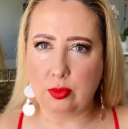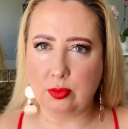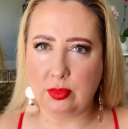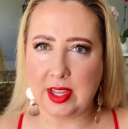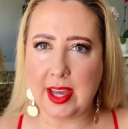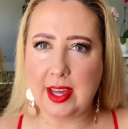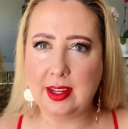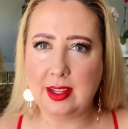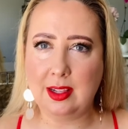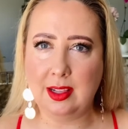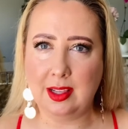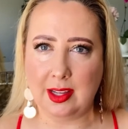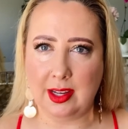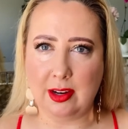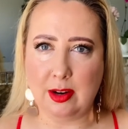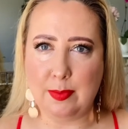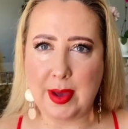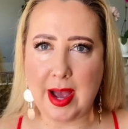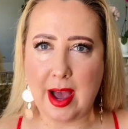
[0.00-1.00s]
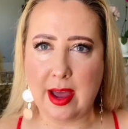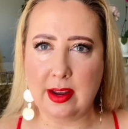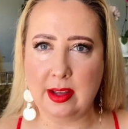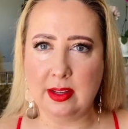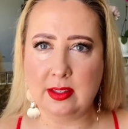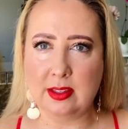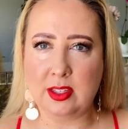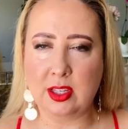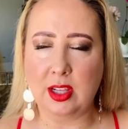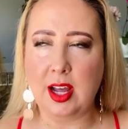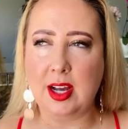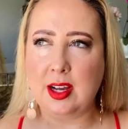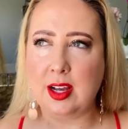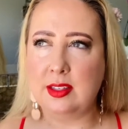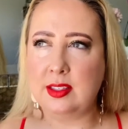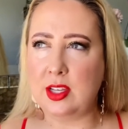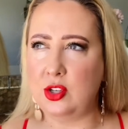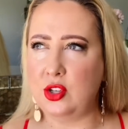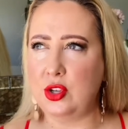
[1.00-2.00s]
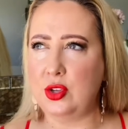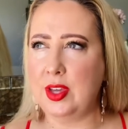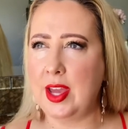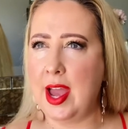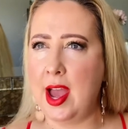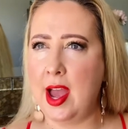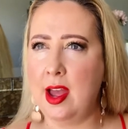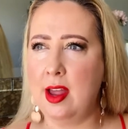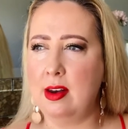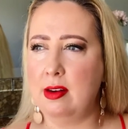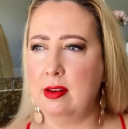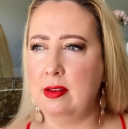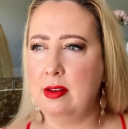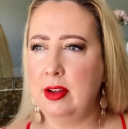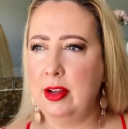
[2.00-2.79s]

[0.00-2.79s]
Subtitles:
Get clear about it. So like I said, you can,